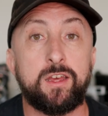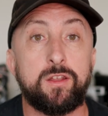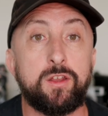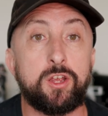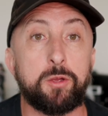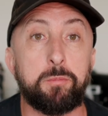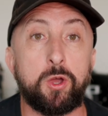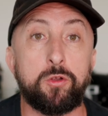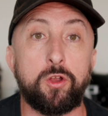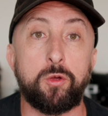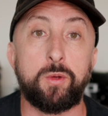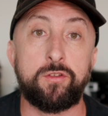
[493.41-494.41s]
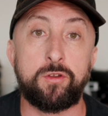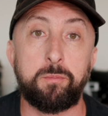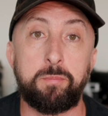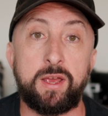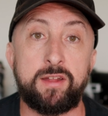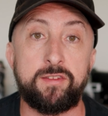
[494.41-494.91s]
the Komodo is
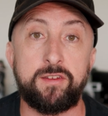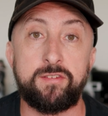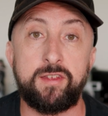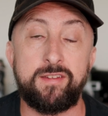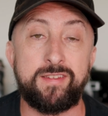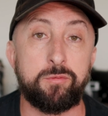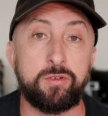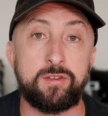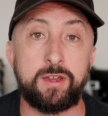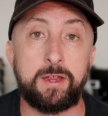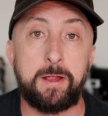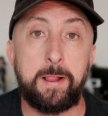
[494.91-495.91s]
compared to the C70.